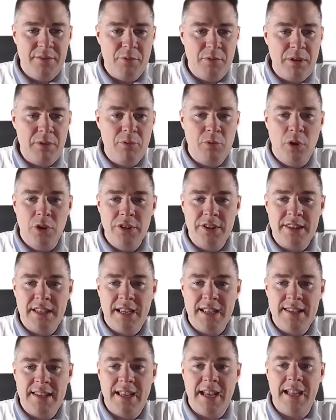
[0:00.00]
we want
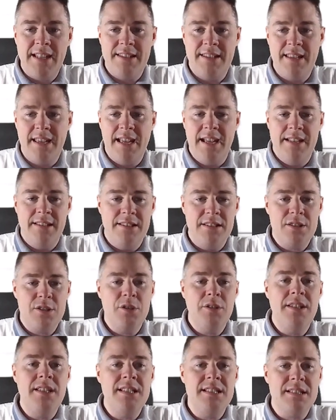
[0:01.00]
that at the end. So
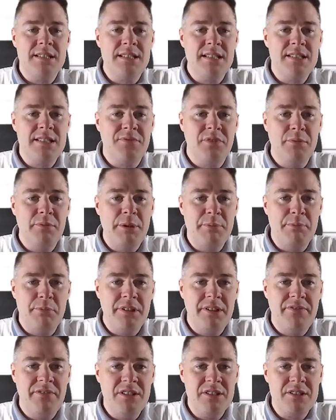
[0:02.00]
this is from the
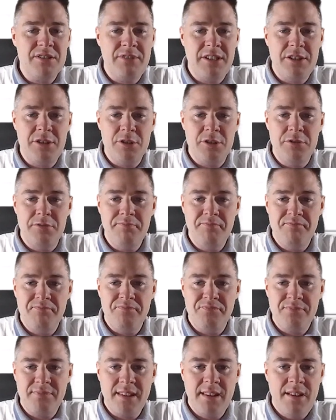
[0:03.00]
previous video
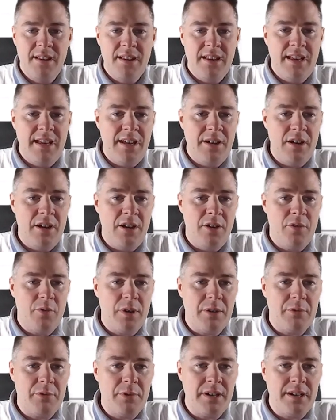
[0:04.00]

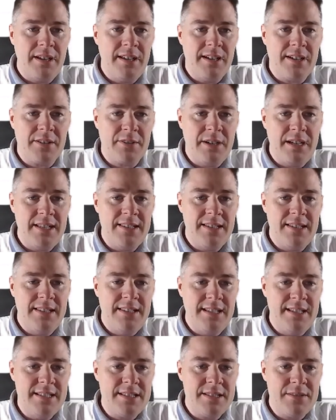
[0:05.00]
where we created
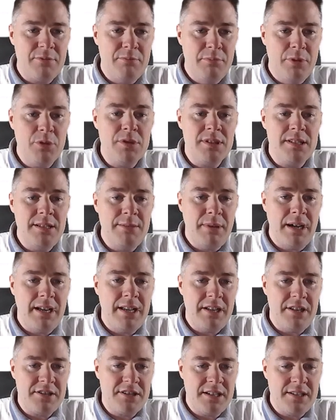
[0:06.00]
this, mostly by
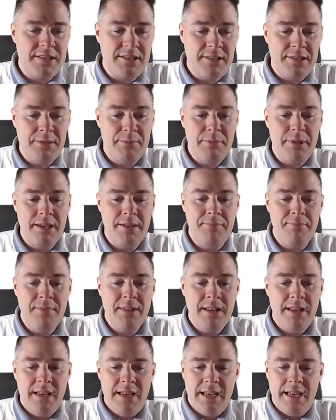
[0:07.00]
ChatGPT.
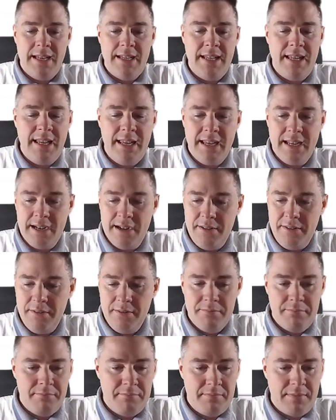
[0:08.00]
And here,
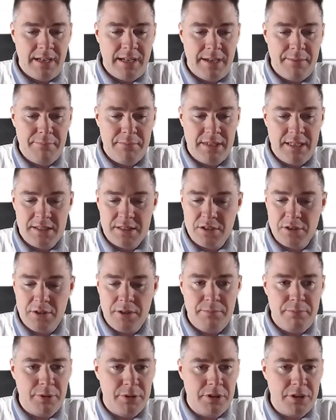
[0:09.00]
I'm just going to
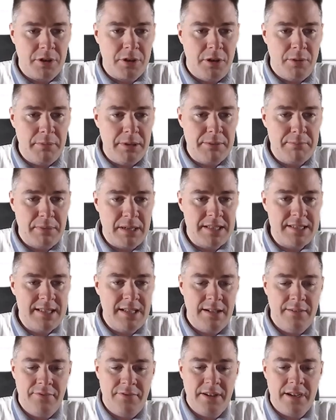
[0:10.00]
put the comment
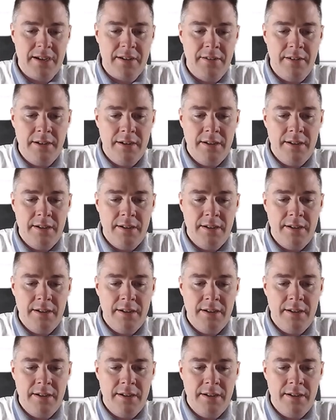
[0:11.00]
myself here.